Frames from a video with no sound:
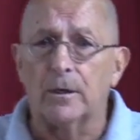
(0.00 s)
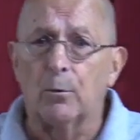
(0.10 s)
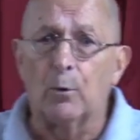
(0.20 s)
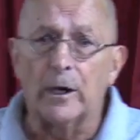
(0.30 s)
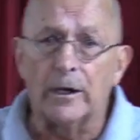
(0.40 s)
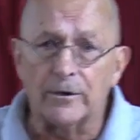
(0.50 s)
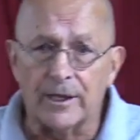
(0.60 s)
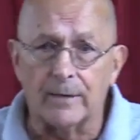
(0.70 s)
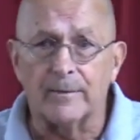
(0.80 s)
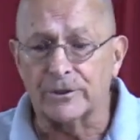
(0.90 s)
Wear
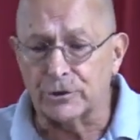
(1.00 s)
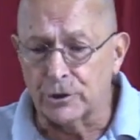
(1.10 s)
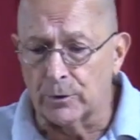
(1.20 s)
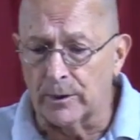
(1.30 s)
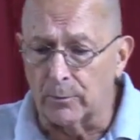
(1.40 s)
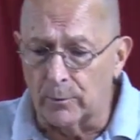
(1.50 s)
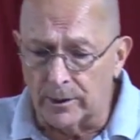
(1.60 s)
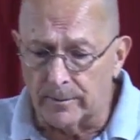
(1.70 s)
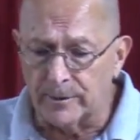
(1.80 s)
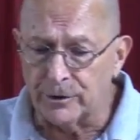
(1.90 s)
them as jewelry,
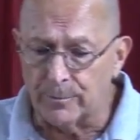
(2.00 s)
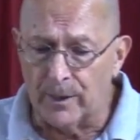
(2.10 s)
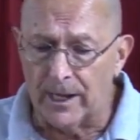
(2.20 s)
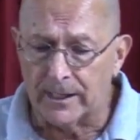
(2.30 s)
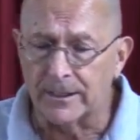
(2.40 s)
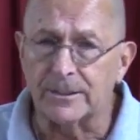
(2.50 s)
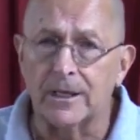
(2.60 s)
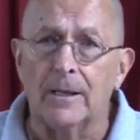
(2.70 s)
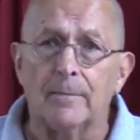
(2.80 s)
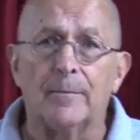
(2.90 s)
wear them in your pockets,
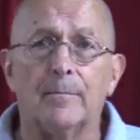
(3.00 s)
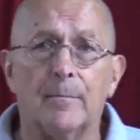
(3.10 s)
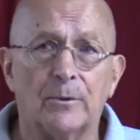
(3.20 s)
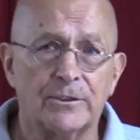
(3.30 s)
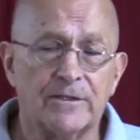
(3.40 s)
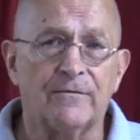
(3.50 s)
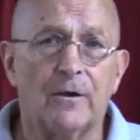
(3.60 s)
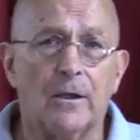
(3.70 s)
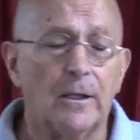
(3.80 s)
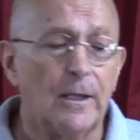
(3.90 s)
but most of
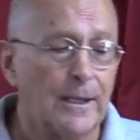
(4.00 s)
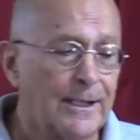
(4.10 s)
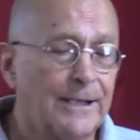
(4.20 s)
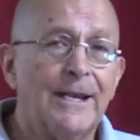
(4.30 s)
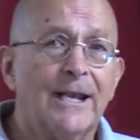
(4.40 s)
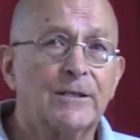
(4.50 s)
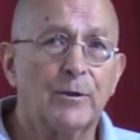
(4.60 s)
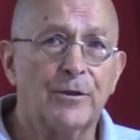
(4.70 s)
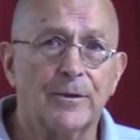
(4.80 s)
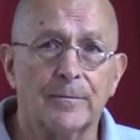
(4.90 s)
all, connect
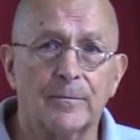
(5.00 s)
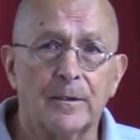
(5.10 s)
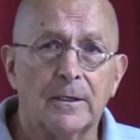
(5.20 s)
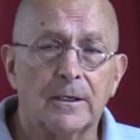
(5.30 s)
with them.